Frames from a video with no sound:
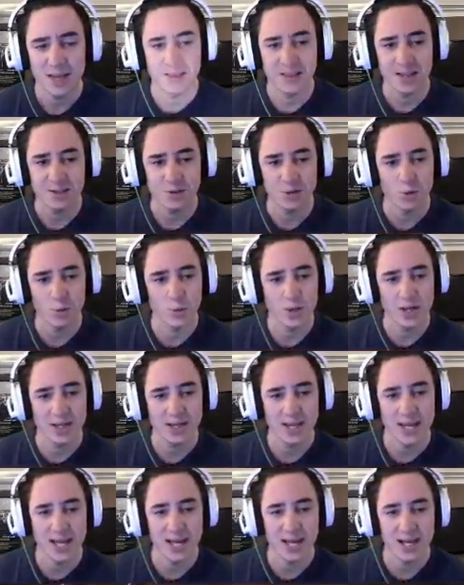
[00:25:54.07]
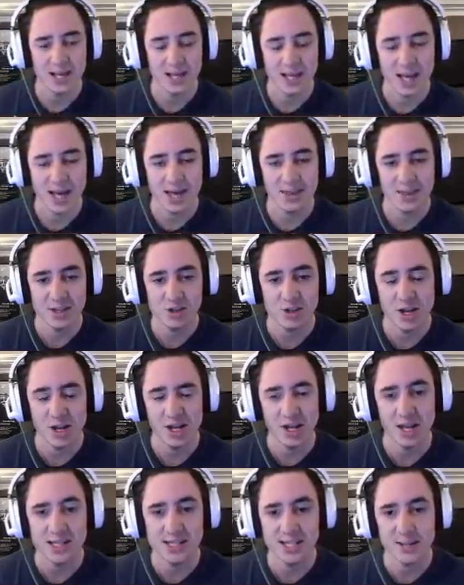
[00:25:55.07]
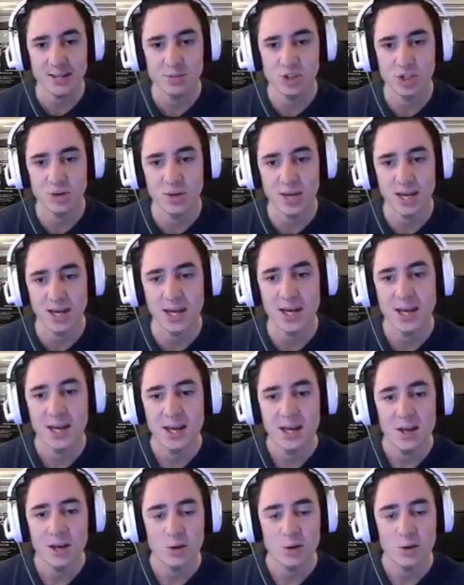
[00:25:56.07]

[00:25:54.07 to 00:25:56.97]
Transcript: do a weird thing. Okay, they're trying to like team shoot here.